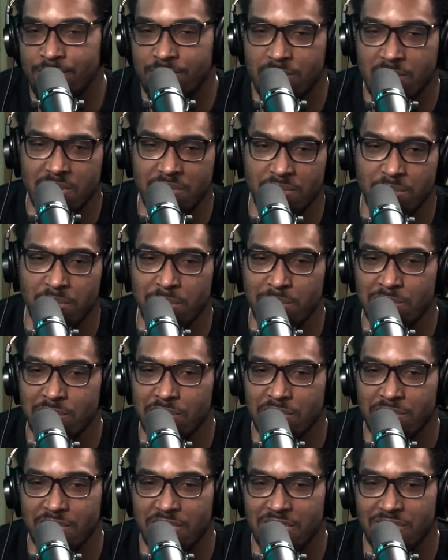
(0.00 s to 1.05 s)
different people
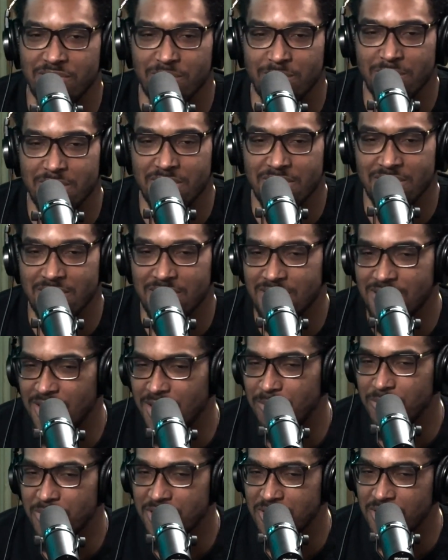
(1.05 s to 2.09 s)
do it for different reasons.
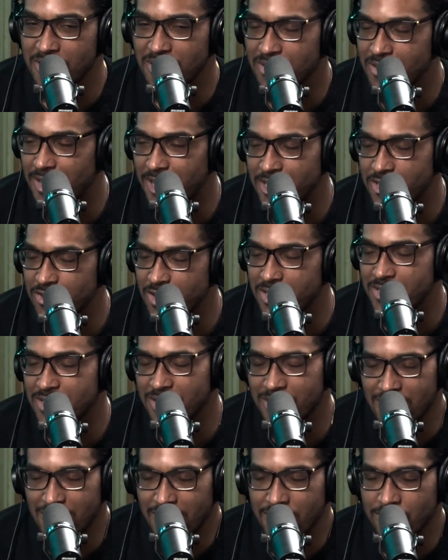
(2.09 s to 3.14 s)
Same reason, like it's
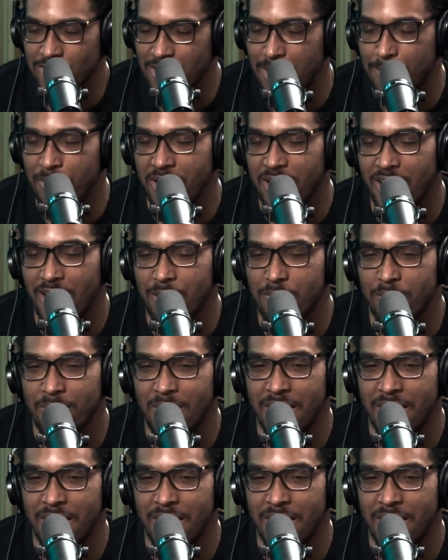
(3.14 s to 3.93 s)
like dropping an album.